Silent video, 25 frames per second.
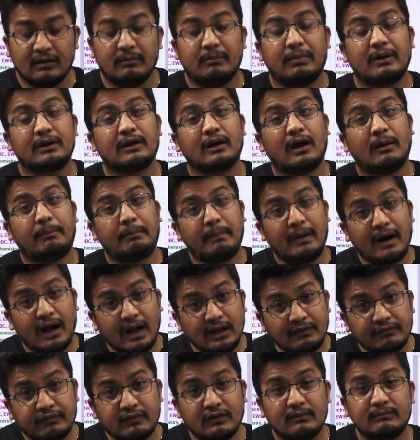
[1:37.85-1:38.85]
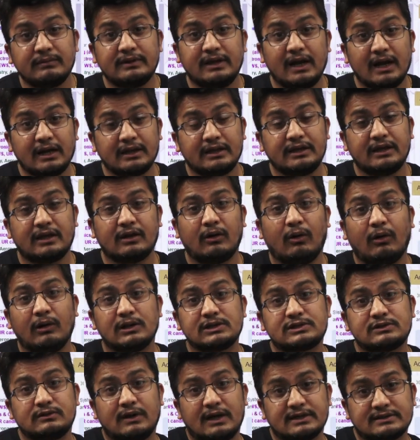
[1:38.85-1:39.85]
but apart from that they are
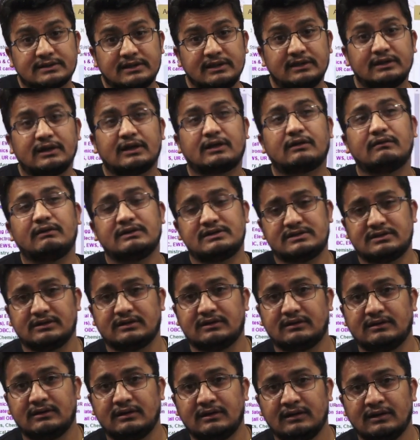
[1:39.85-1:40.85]
also asking the question